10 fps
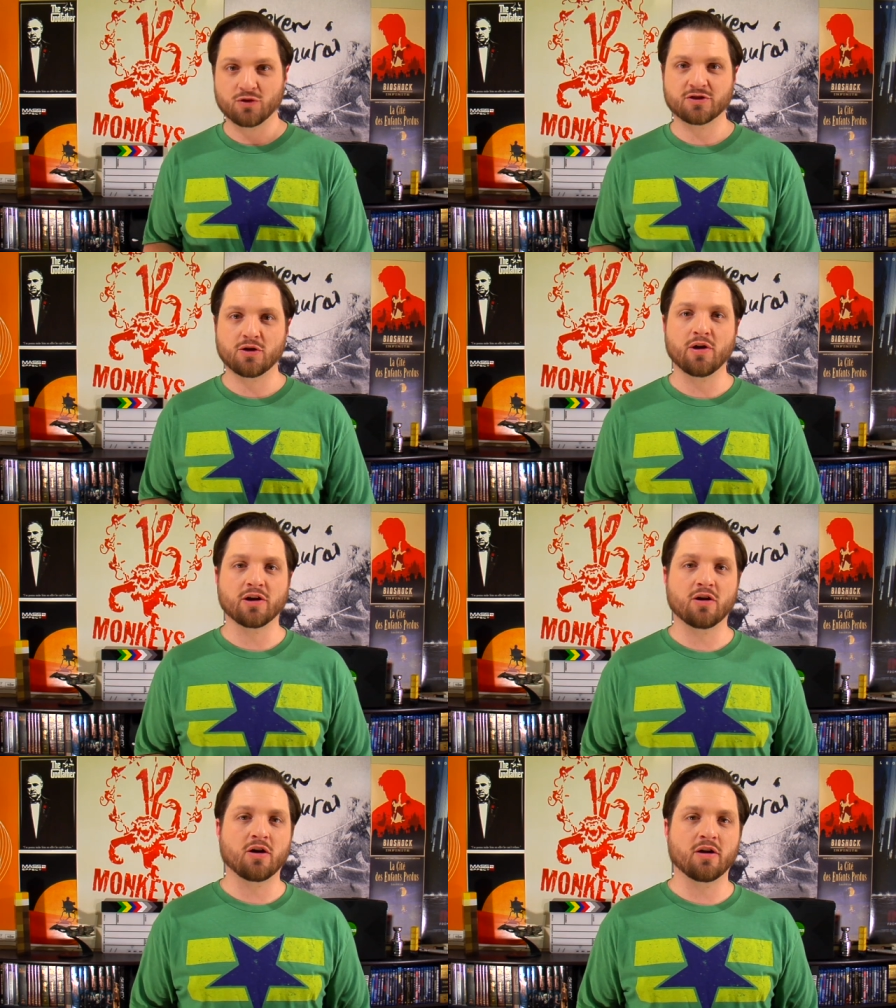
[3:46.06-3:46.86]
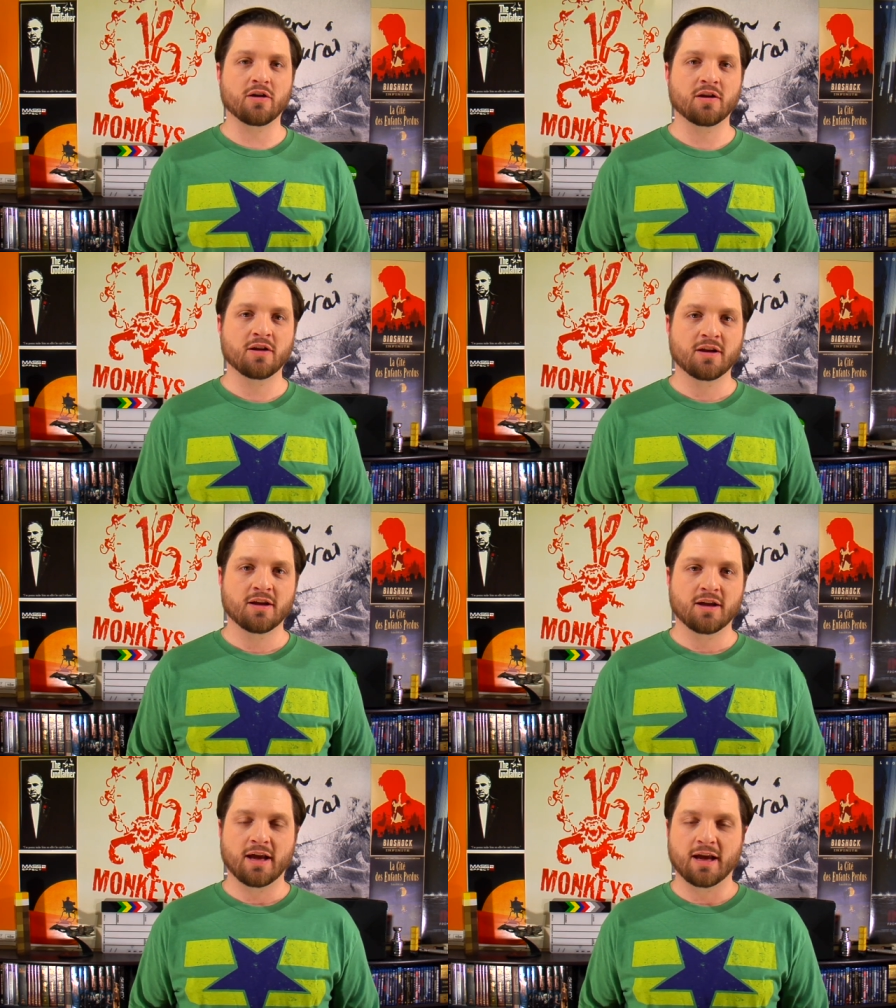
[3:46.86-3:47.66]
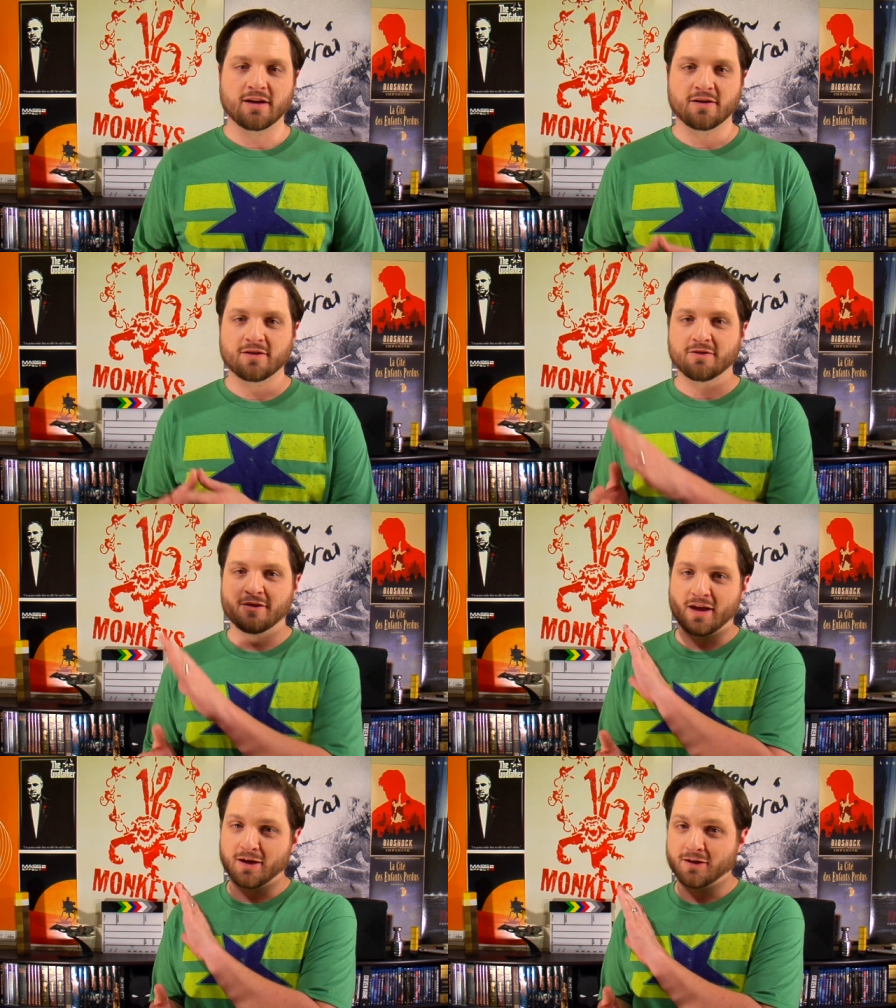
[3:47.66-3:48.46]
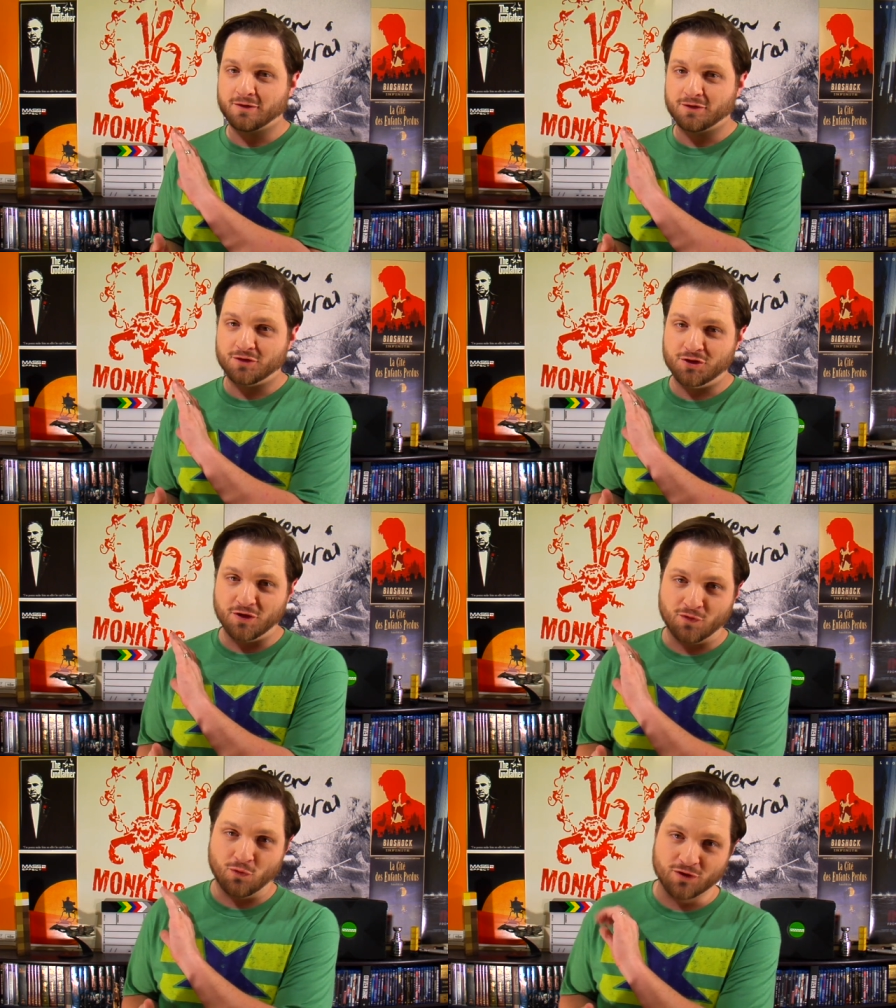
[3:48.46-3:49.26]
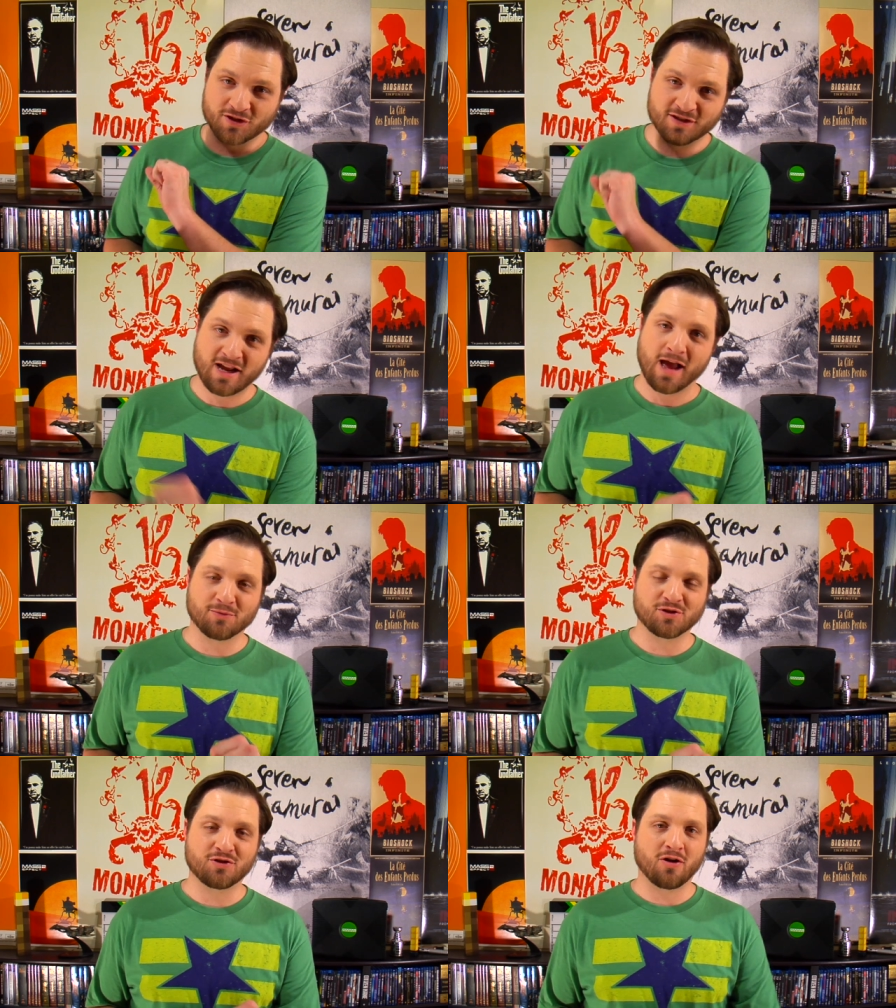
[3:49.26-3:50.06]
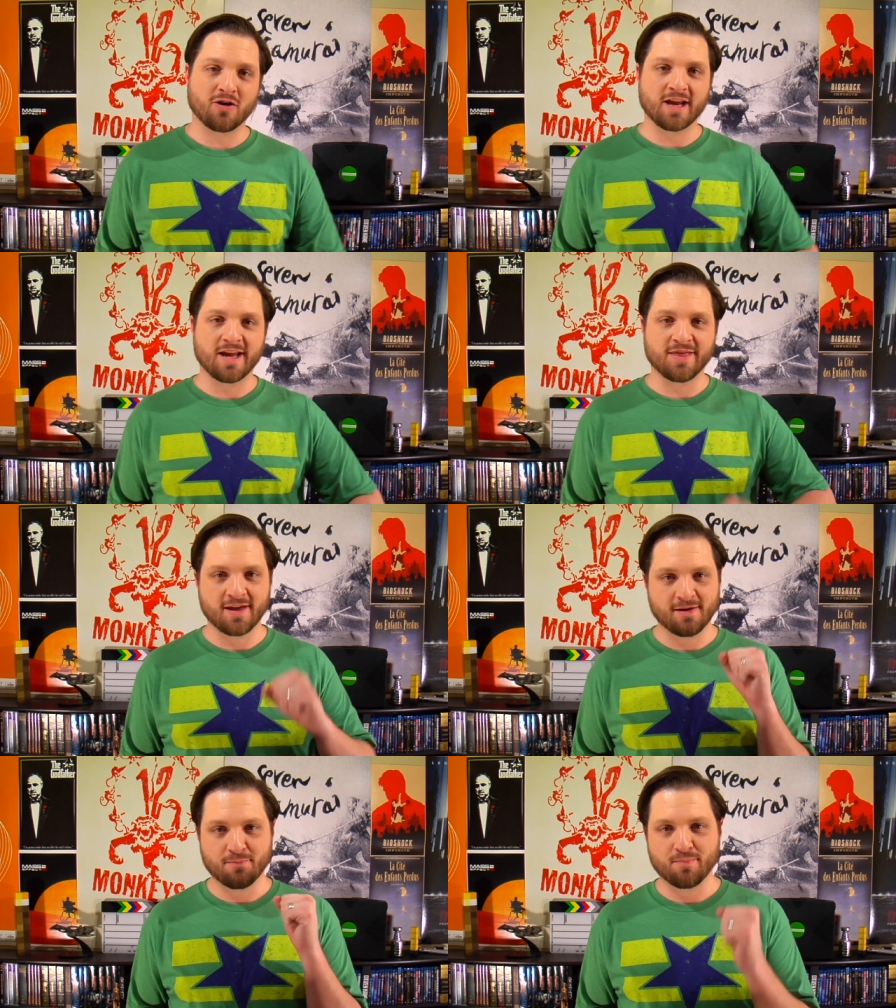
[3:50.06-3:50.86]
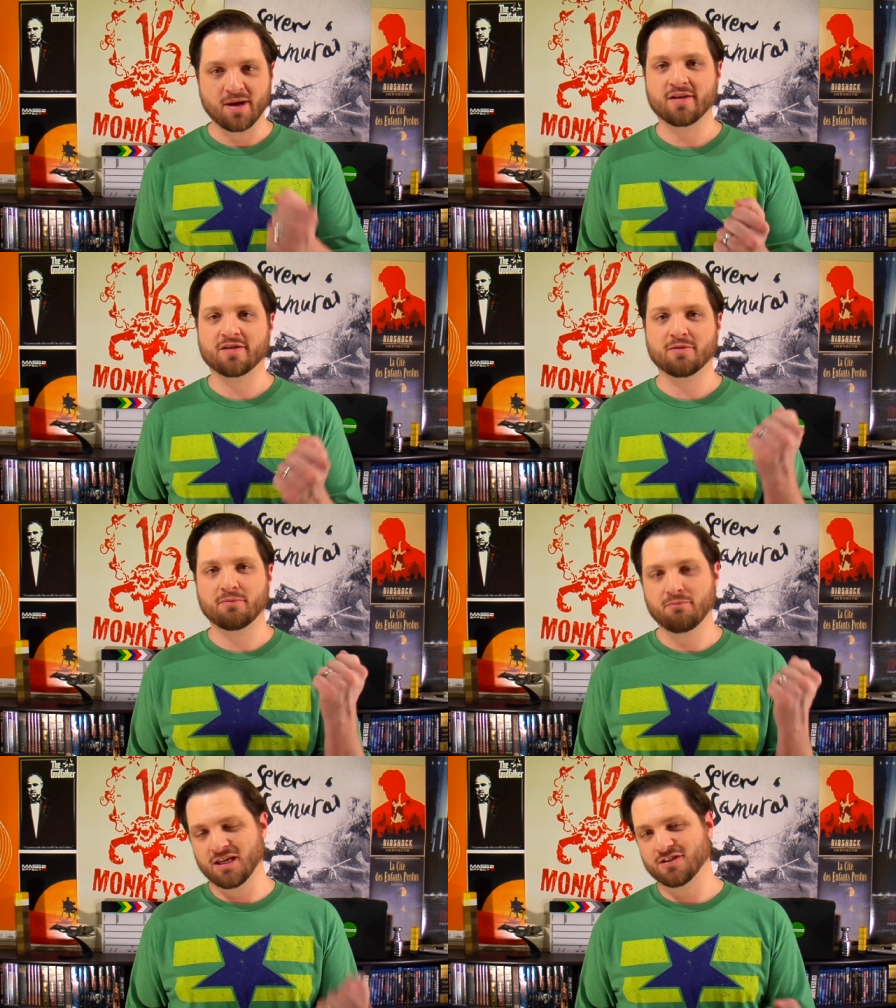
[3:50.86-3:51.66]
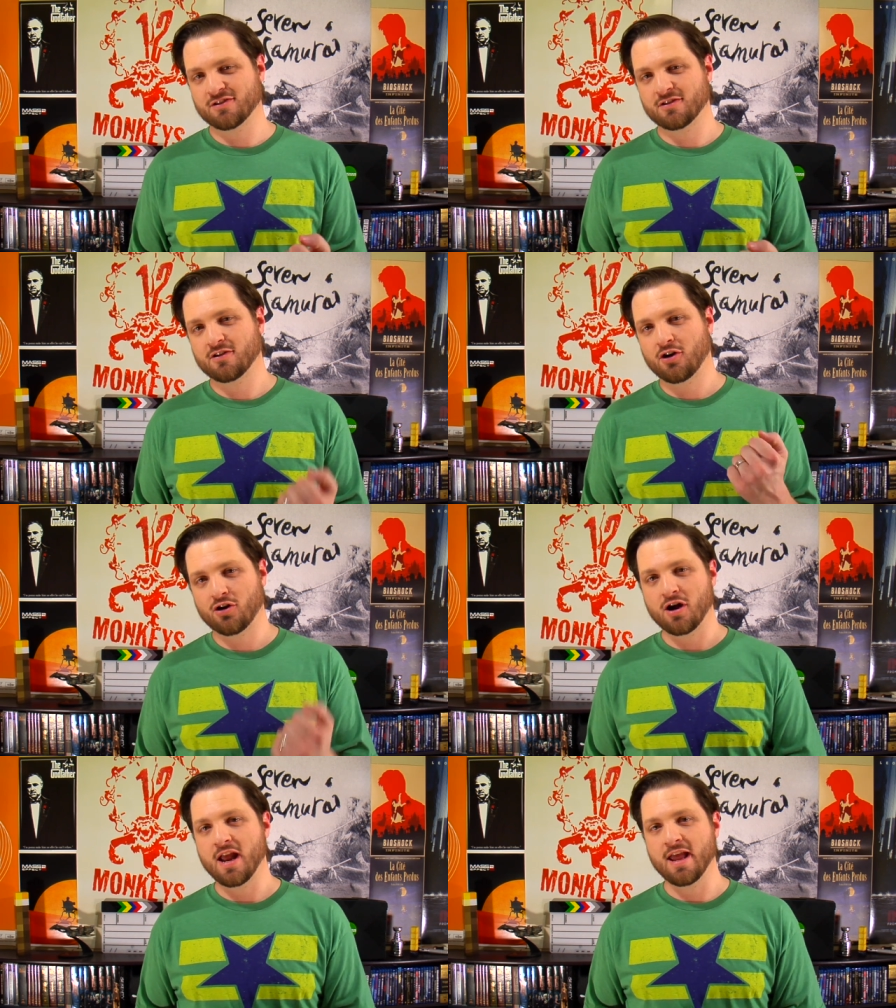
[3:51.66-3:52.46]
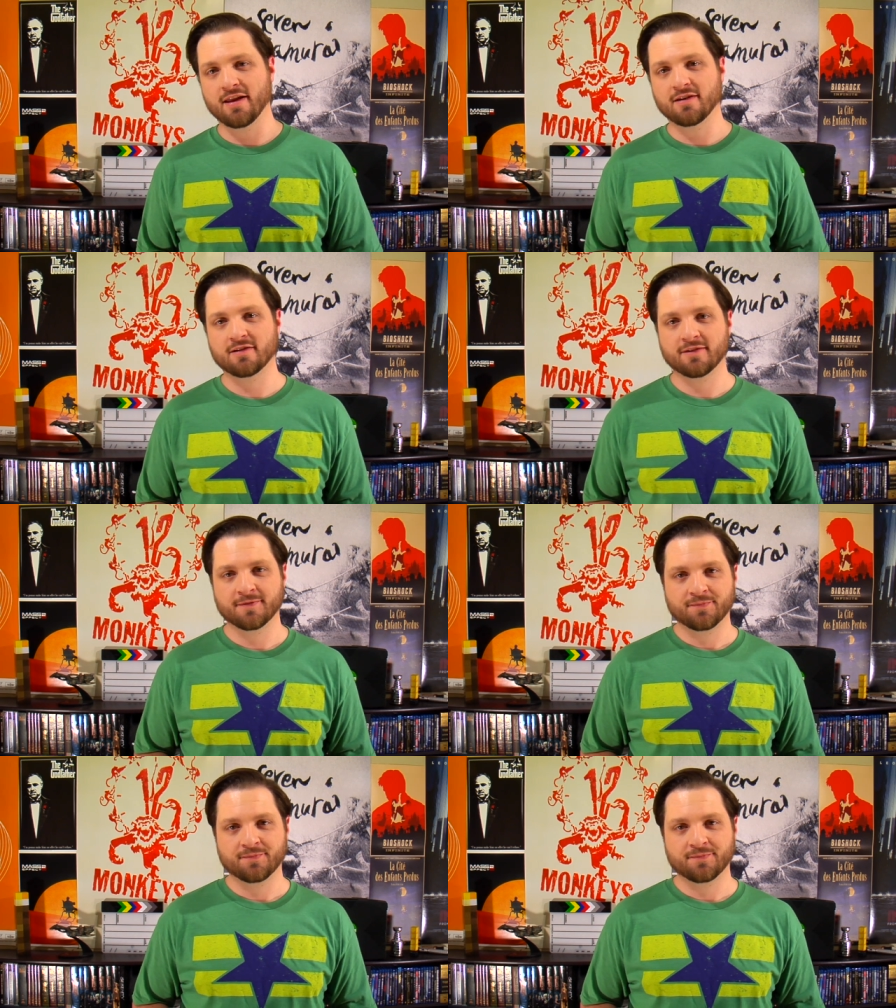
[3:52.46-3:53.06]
what's going on. And then she, of course, stabs Dawn and then Beth meets her end.